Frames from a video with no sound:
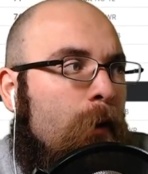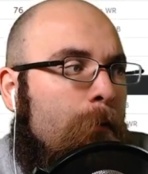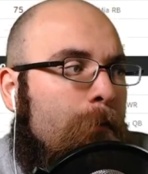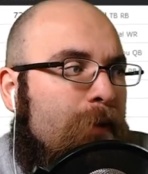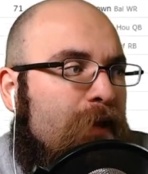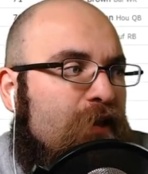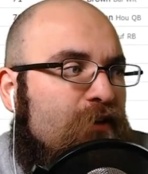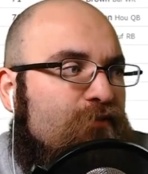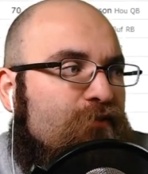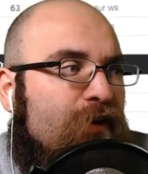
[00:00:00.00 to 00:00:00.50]

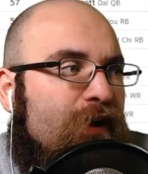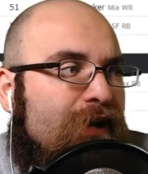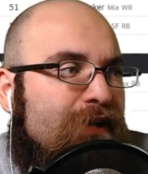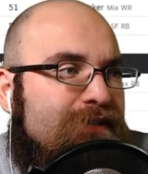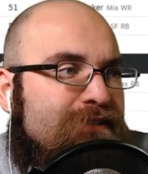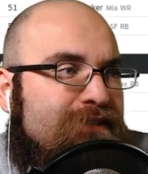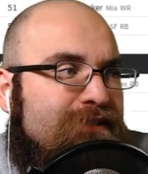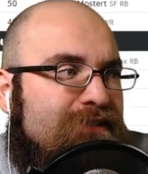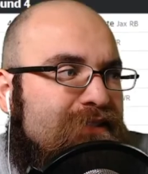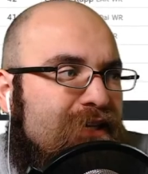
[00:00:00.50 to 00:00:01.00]
If I had
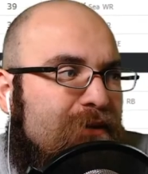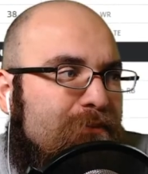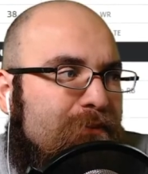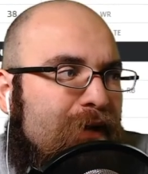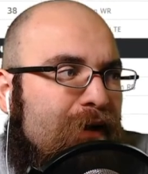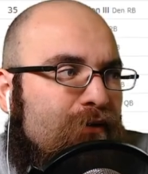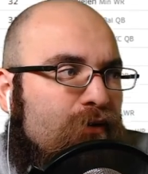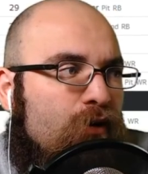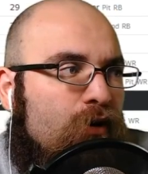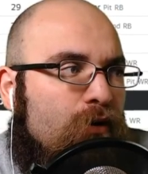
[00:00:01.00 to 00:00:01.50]
skipped
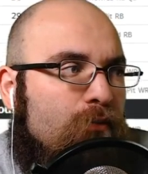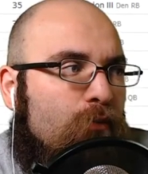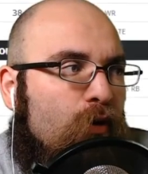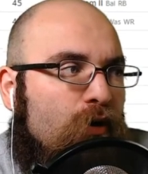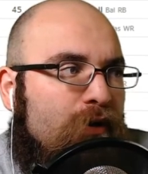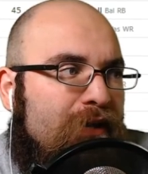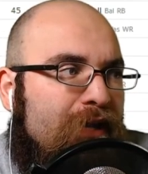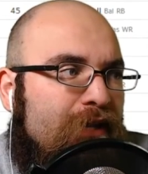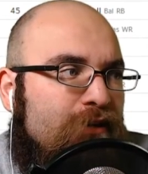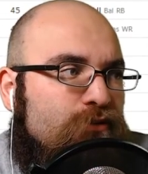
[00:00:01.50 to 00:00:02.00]
out on
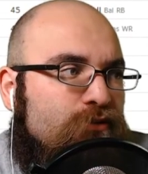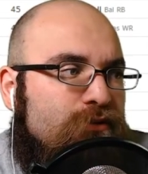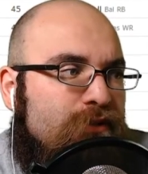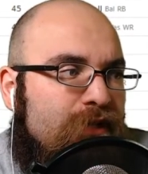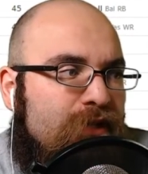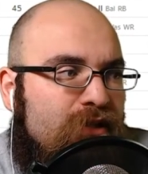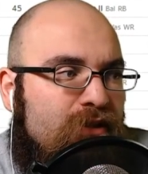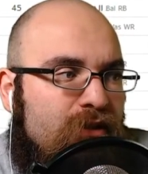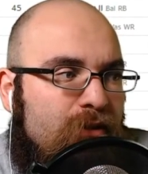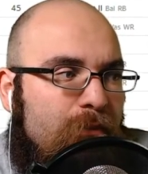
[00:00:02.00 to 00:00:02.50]
Mark Andrews
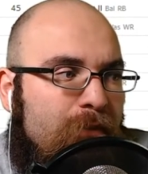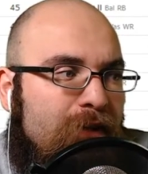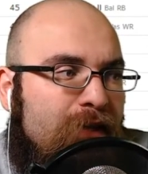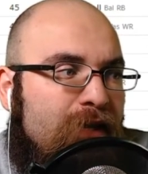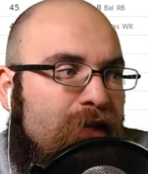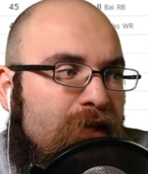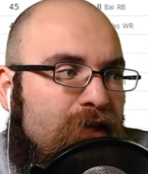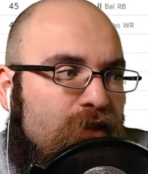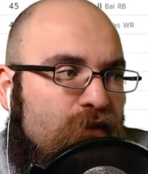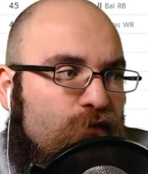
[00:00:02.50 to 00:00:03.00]
in the
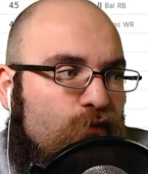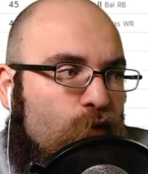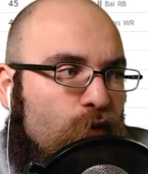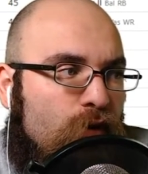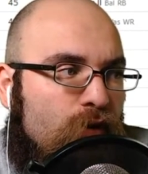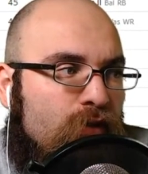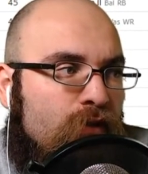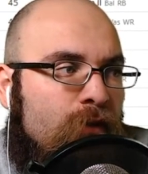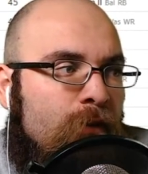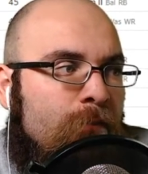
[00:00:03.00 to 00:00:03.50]
beginning of the fourth,
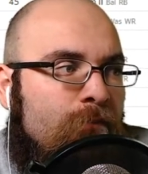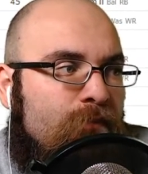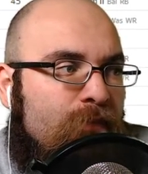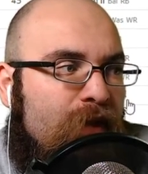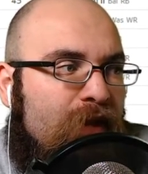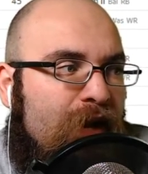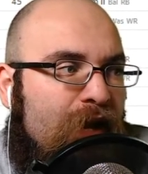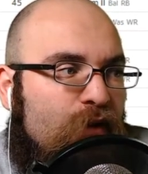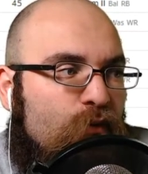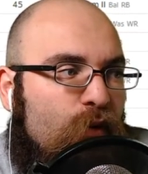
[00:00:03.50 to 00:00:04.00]

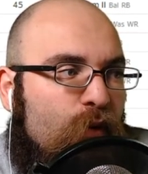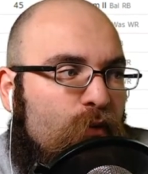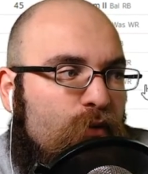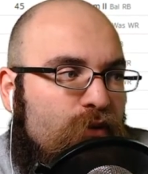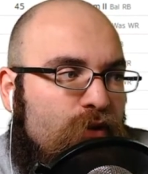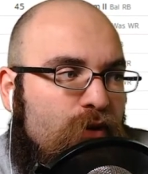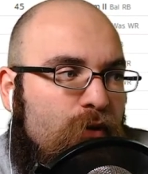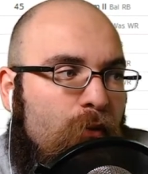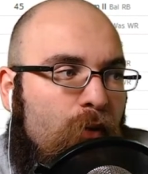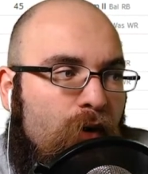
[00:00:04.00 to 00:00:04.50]
and I went with
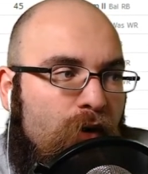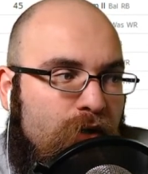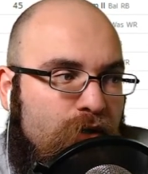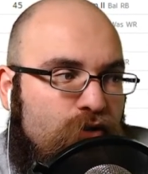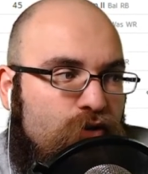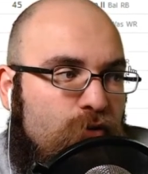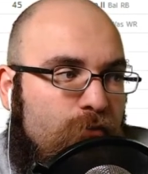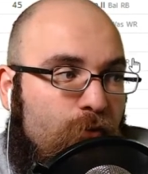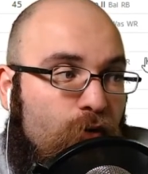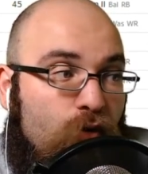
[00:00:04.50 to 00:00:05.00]
an Amari
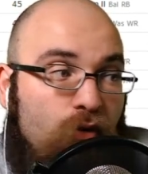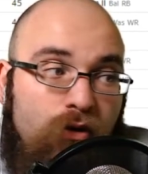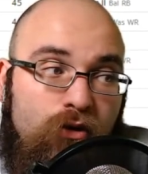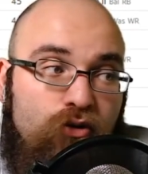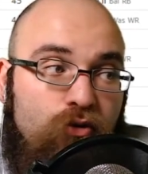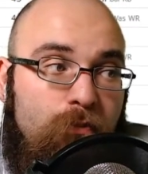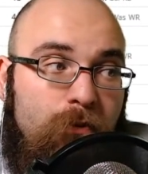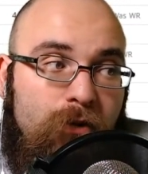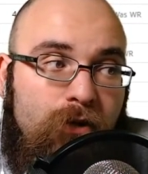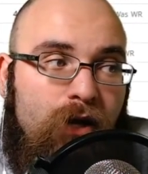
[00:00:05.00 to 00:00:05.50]
Cooper or a
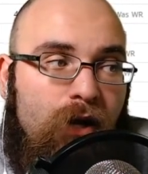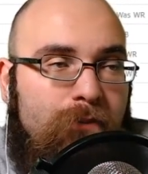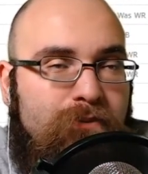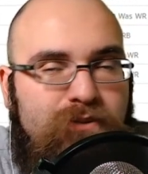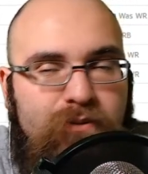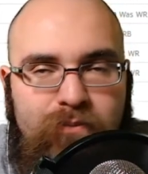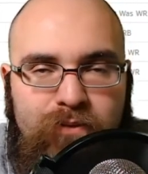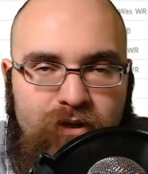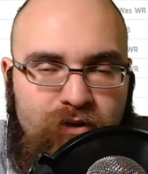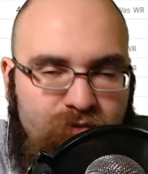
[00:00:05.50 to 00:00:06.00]
Cooper Kupp,
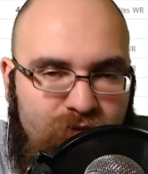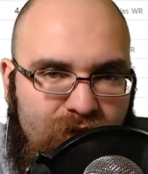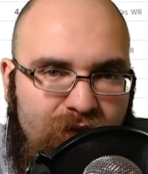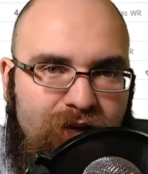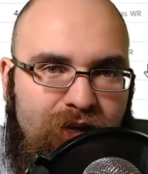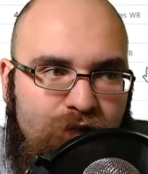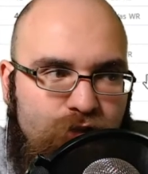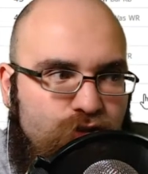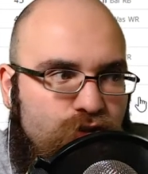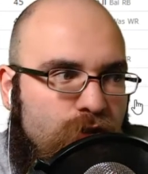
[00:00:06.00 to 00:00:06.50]
something of that
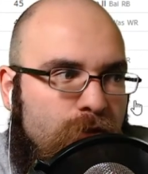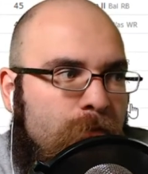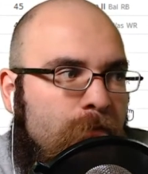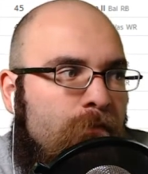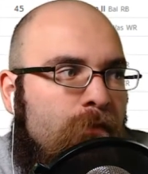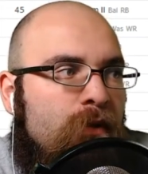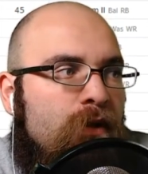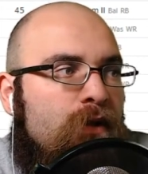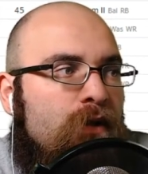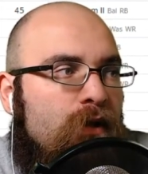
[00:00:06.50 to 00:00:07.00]
nature,
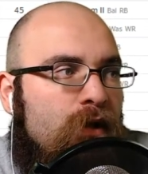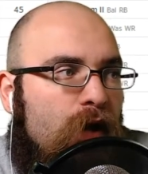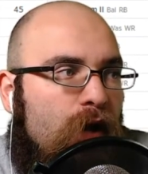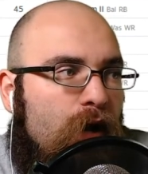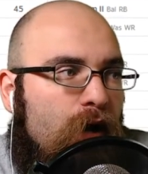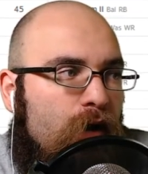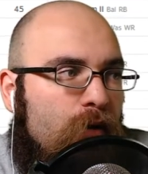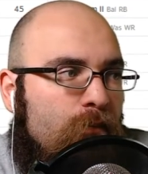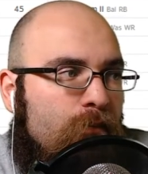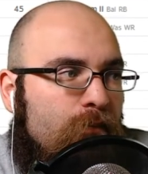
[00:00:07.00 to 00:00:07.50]

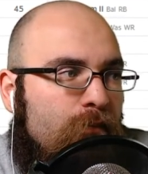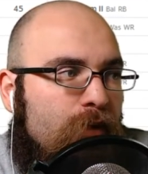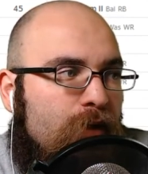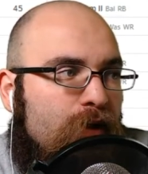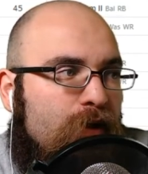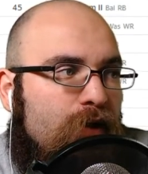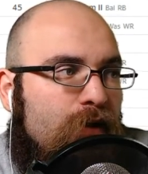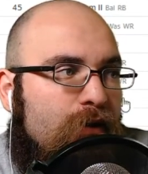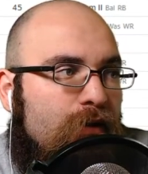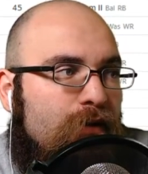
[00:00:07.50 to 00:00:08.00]

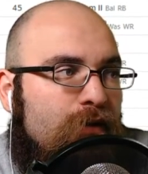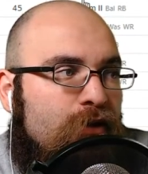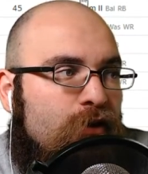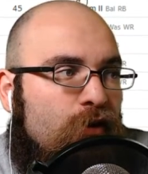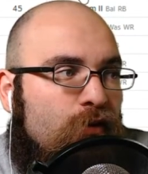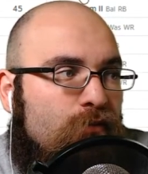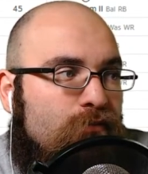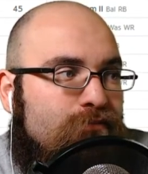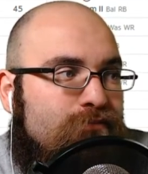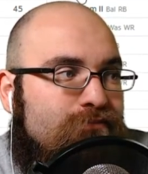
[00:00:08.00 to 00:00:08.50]

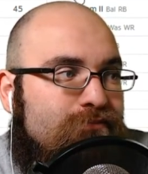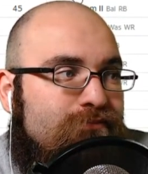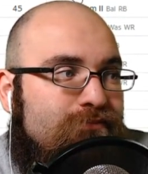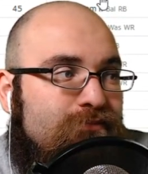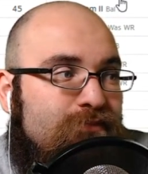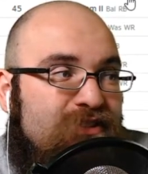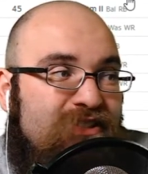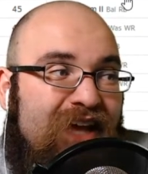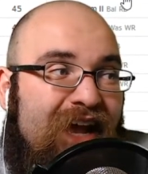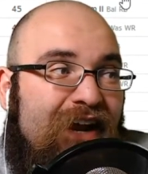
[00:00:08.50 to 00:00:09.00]

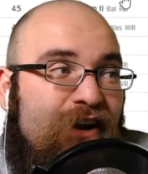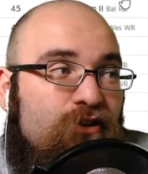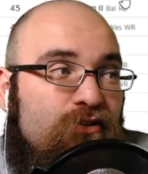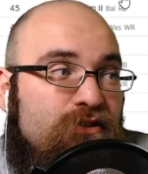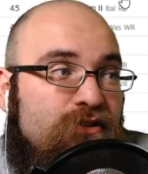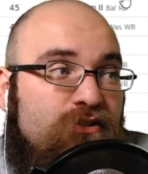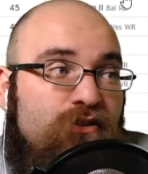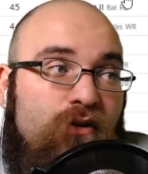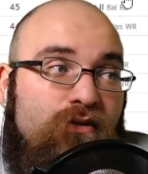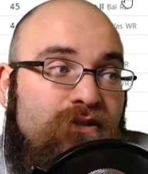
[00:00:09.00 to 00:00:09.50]
Zach
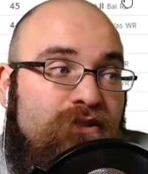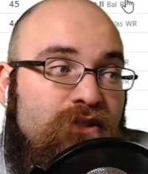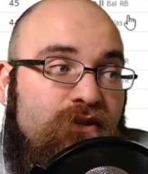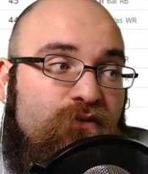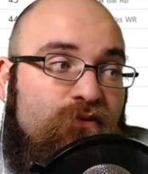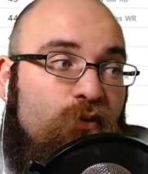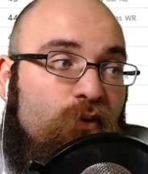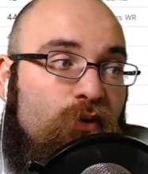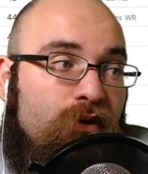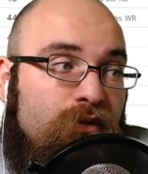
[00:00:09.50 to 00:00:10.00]
Ertz goes in the
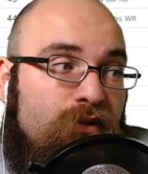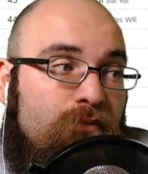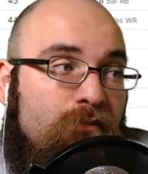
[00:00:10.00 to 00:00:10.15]
fourth.